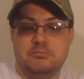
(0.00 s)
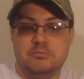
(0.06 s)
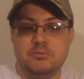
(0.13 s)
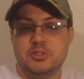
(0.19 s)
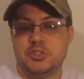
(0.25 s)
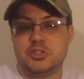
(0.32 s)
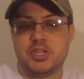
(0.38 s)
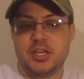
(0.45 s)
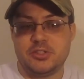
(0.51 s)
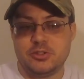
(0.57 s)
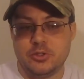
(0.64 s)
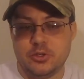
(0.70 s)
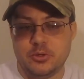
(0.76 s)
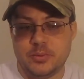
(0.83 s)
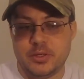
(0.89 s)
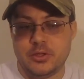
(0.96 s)
it just takes a
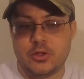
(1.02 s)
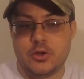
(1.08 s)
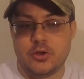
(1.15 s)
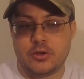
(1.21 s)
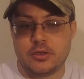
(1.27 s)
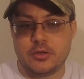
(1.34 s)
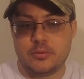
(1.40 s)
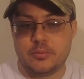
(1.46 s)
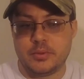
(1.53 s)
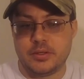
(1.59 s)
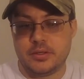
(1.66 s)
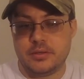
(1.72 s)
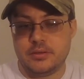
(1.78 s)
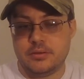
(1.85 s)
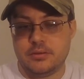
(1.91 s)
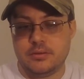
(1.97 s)
little bit longer, but
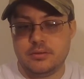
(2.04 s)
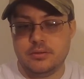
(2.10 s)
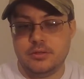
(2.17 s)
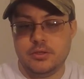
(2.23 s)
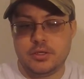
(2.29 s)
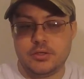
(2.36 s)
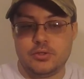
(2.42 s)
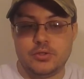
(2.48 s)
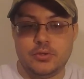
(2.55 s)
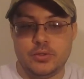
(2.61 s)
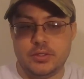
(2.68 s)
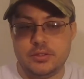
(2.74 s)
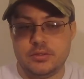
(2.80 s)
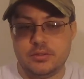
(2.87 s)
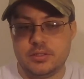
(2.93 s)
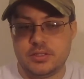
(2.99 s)
you can do it
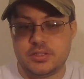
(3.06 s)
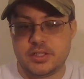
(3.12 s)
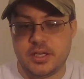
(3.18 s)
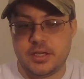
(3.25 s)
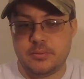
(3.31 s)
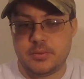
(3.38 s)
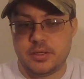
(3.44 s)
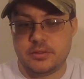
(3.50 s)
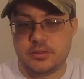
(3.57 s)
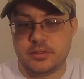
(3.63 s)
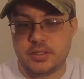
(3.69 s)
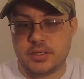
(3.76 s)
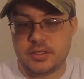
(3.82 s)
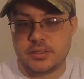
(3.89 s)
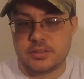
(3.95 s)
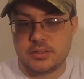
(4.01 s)
the same
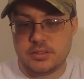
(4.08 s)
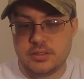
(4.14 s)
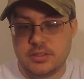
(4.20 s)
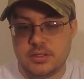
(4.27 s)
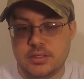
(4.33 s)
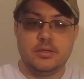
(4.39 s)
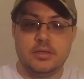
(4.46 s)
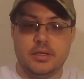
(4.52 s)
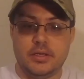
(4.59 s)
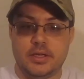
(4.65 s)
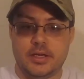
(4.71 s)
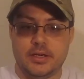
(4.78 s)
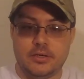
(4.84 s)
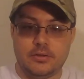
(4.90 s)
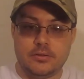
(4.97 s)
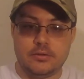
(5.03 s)
nonetheless. And
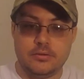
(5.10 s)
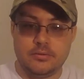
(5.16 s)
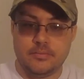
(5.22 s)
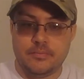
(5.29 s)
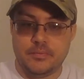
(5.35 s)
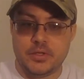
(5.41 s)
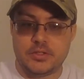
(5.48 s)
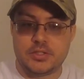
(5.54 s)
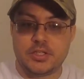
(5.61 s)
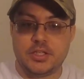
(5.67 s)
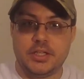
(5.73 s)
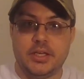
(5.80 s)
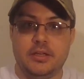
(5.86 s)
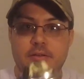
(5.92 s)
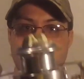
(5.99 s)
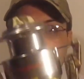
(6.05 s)
now it's
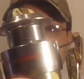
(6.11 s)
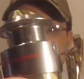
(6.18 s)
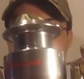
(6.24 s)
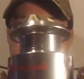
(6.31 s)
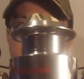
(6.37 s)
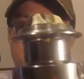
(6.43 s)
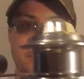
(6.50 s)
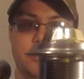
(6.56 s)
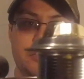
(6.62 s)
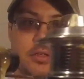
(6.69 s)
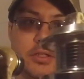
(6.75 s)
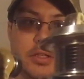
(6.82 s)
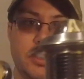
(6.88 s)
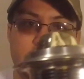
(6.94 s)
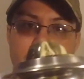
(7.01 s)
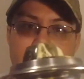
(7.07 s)
clean. It's a clean